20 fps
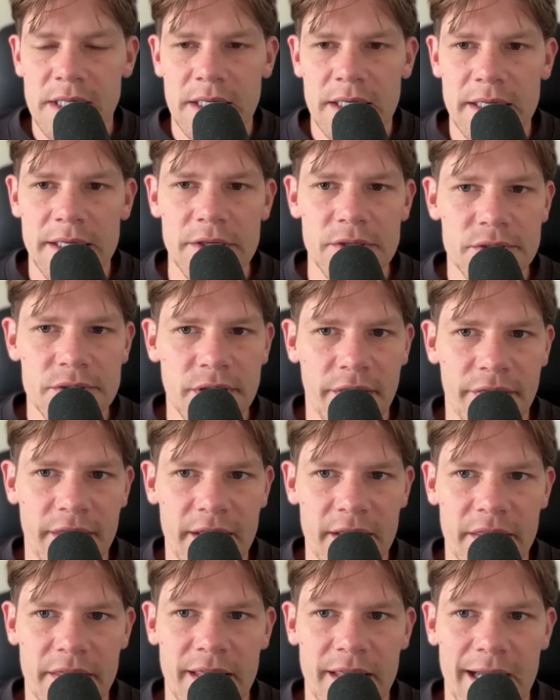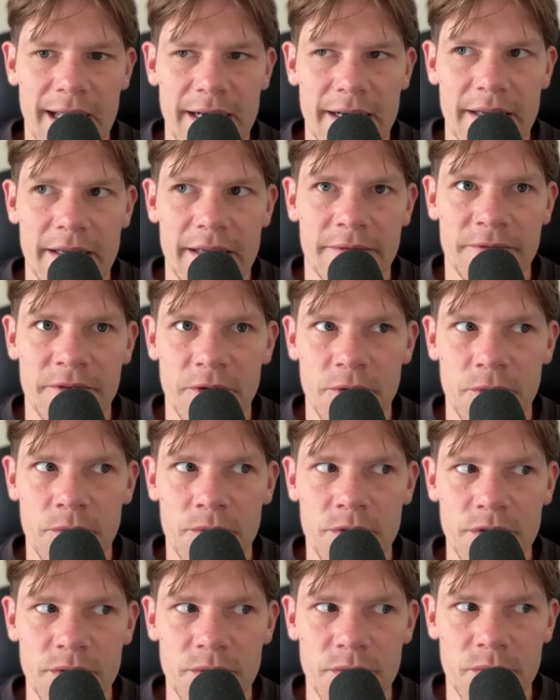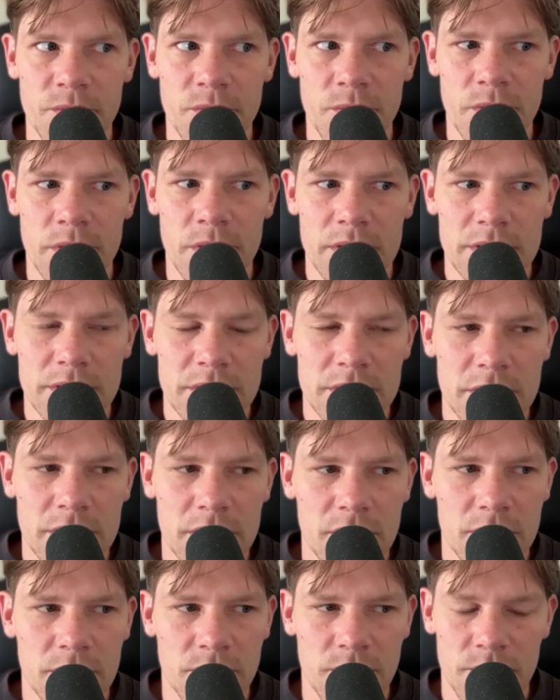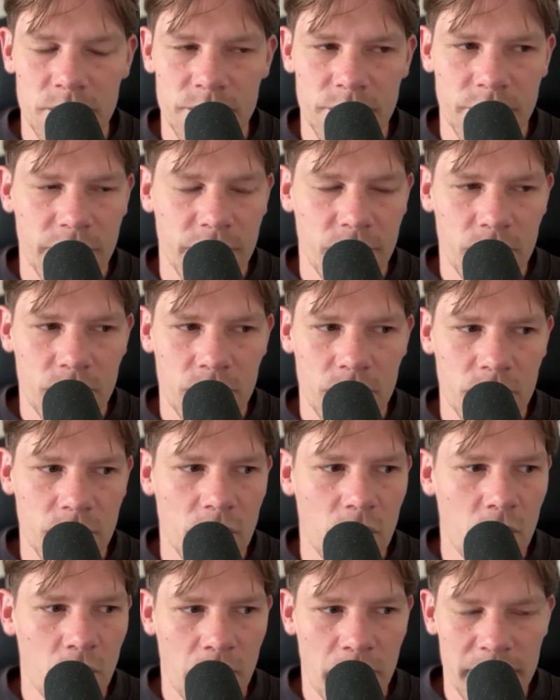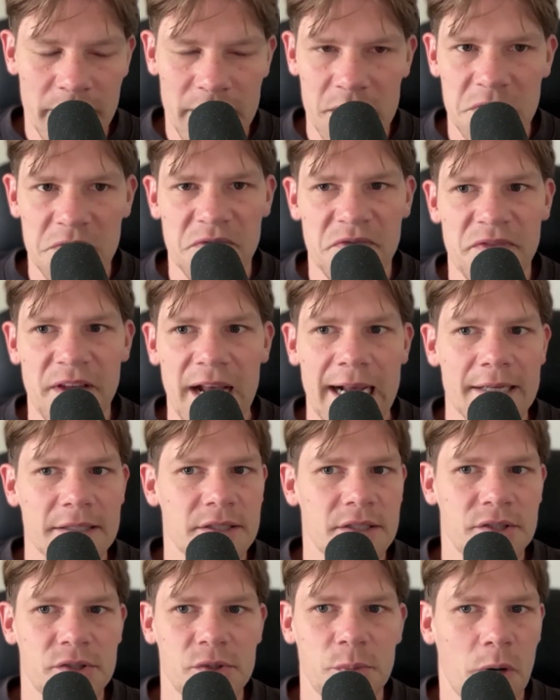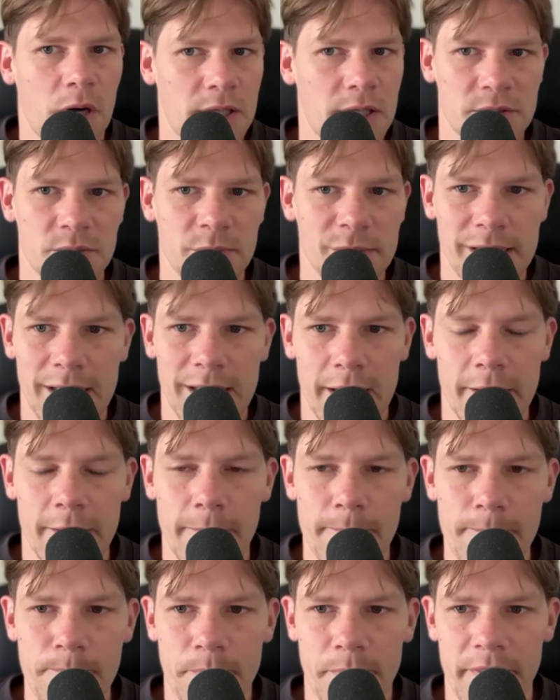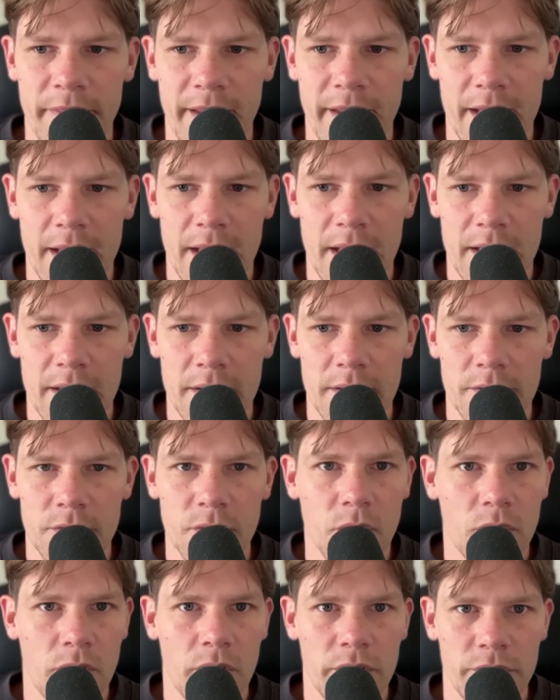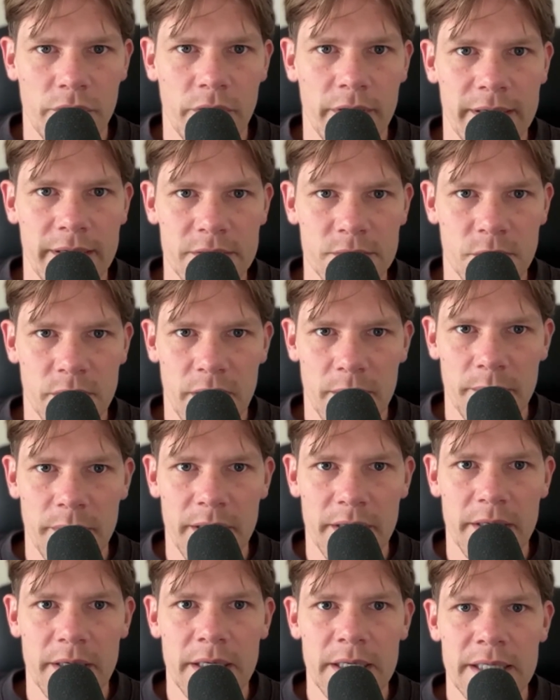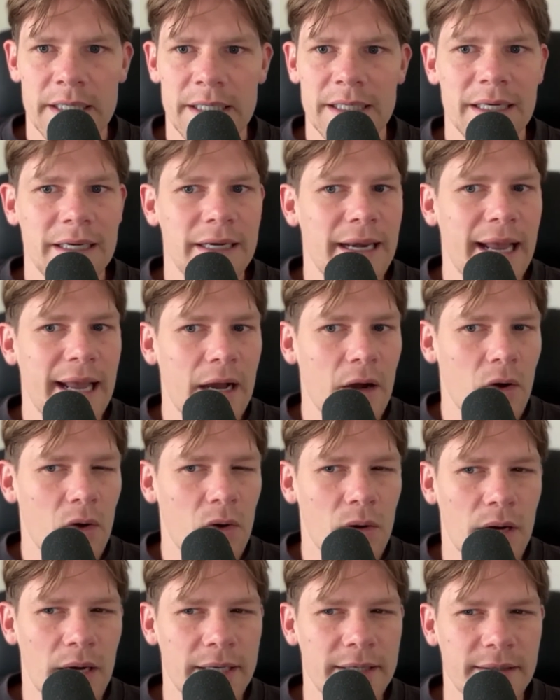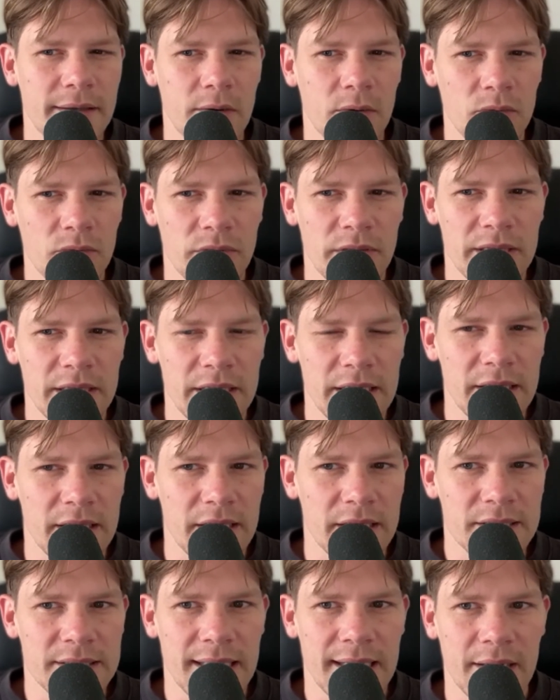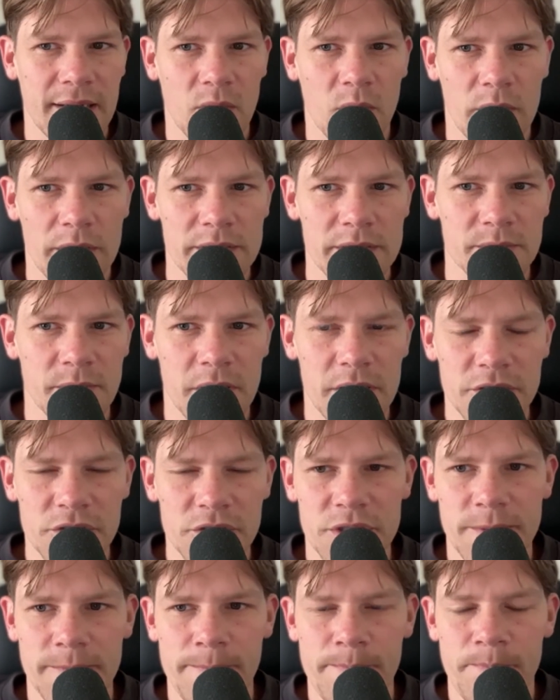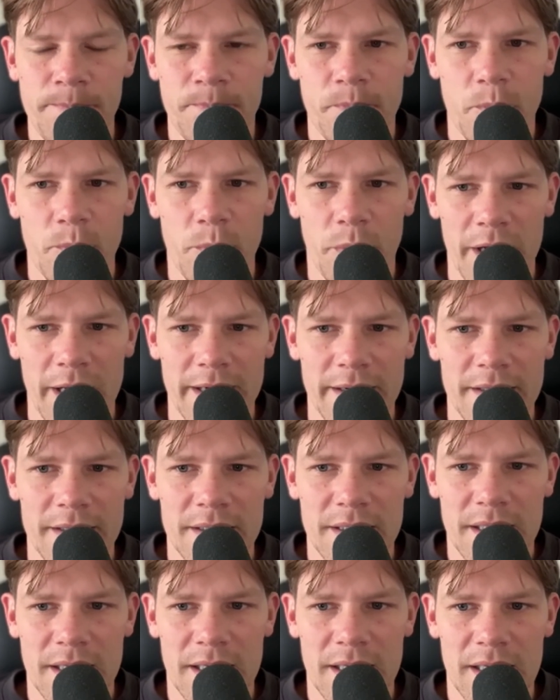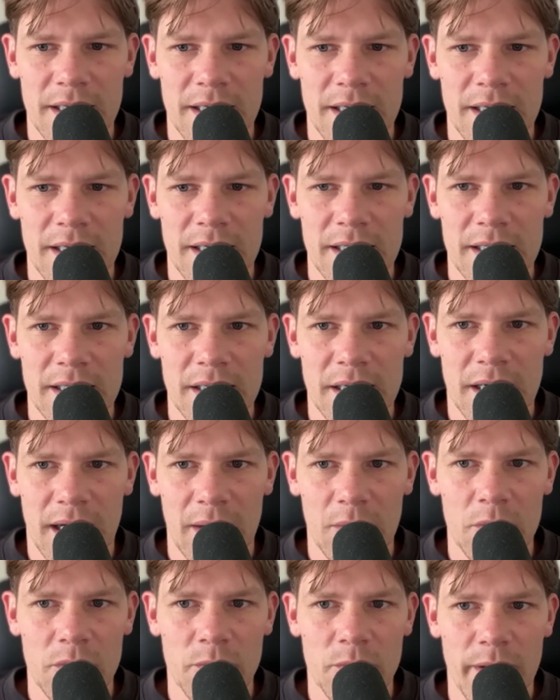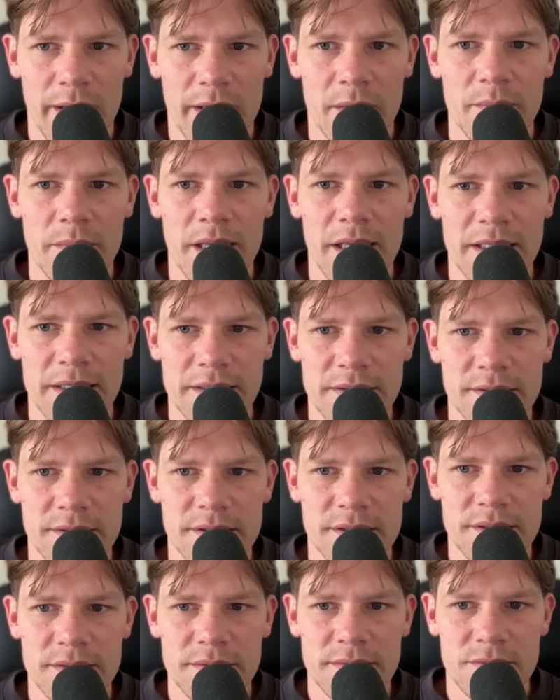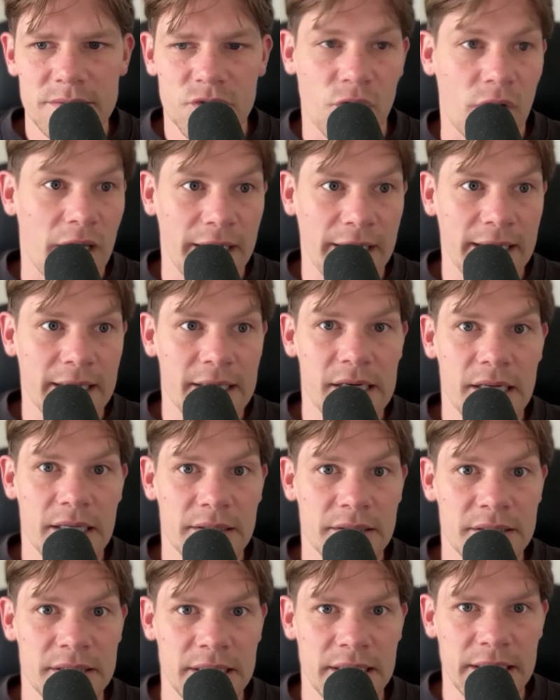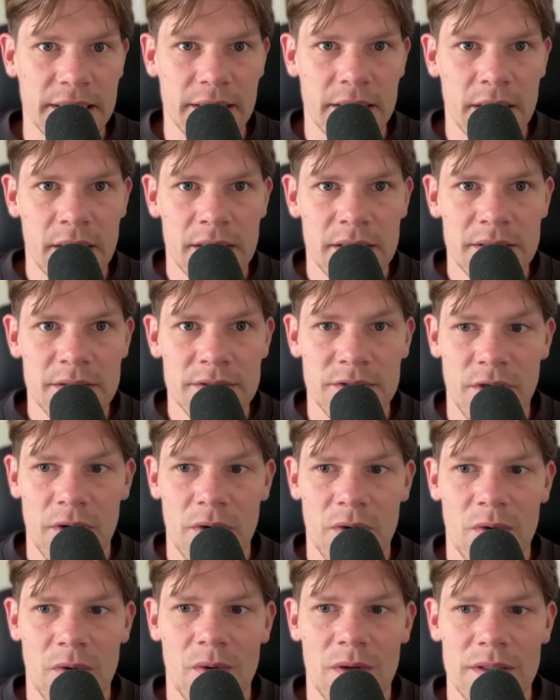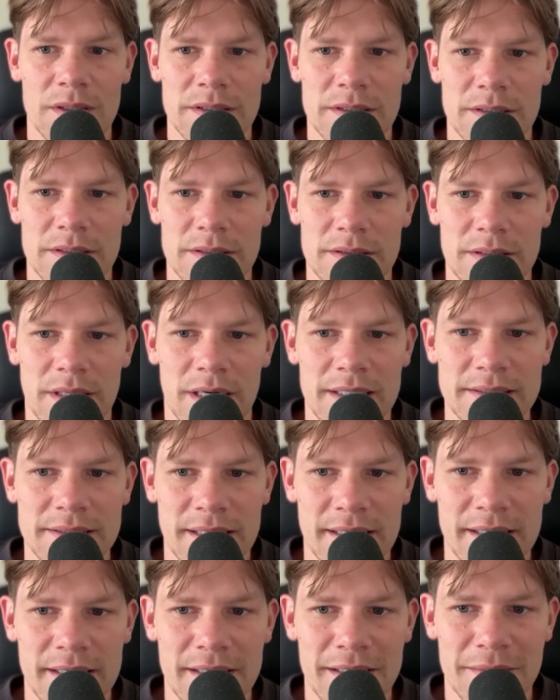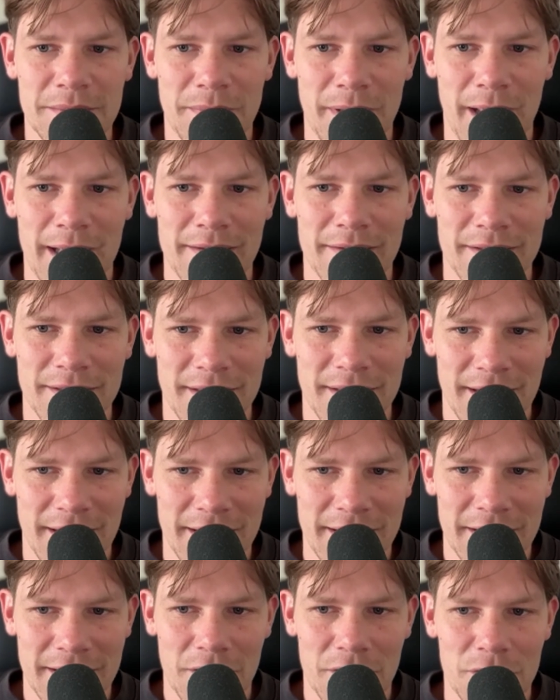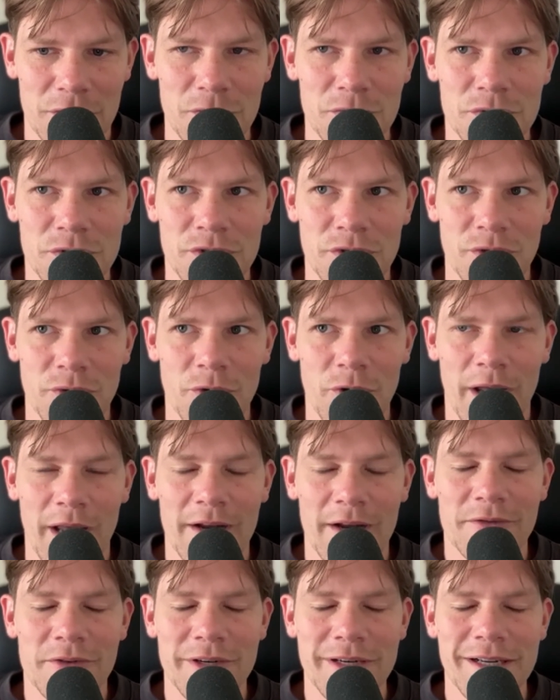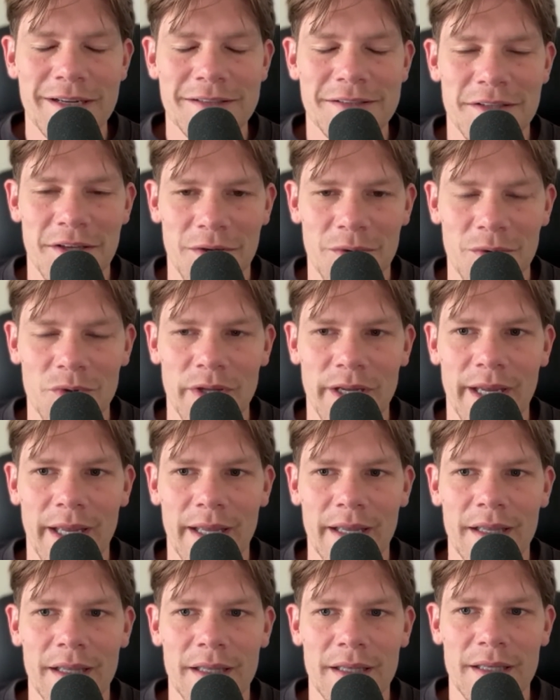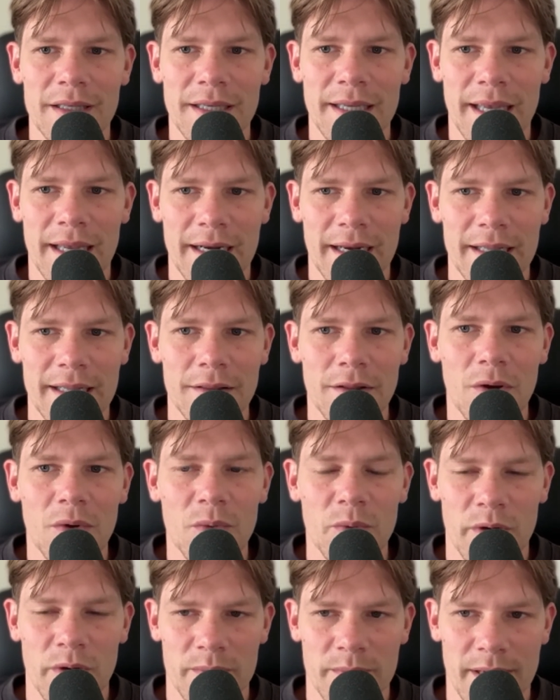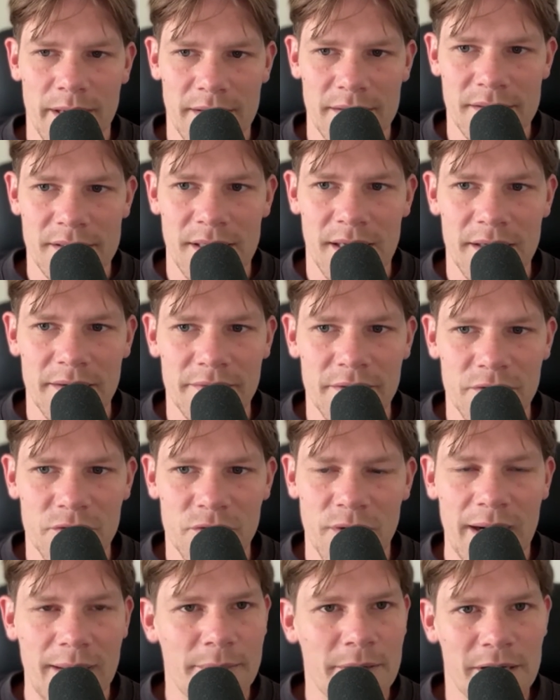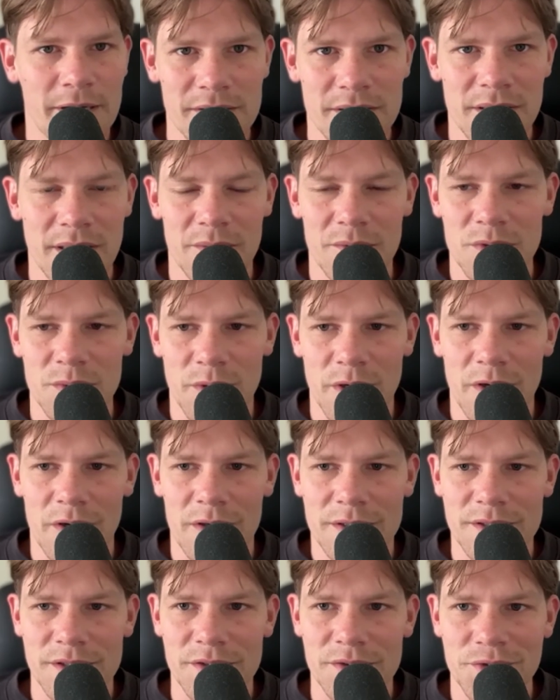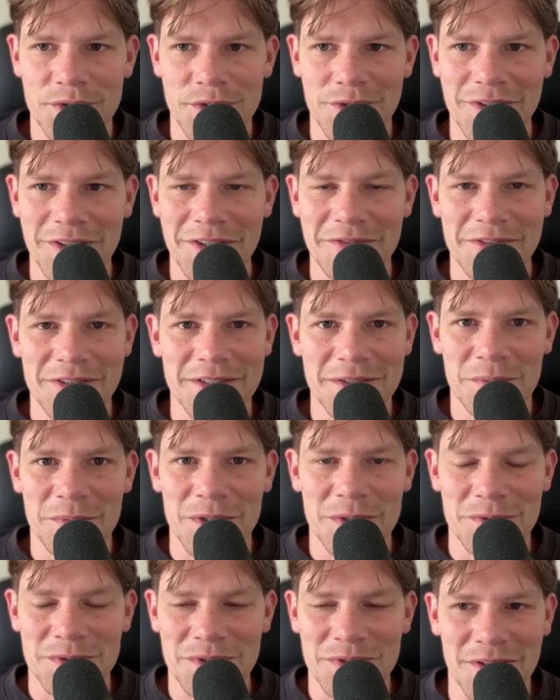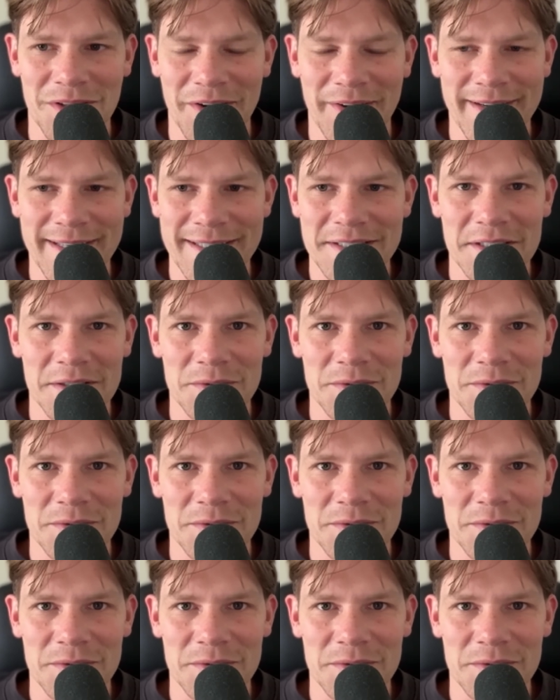He used to think that if you do, low rimming as fast as you possibly can, then your hands will get better. Now, I don't think he thinks that quite as much, but I would recommend trying it and seeing. So Isaiah back in the day used to every single day he had a low rim outside of the trap house that was where Austin used to live. This place was hilarious.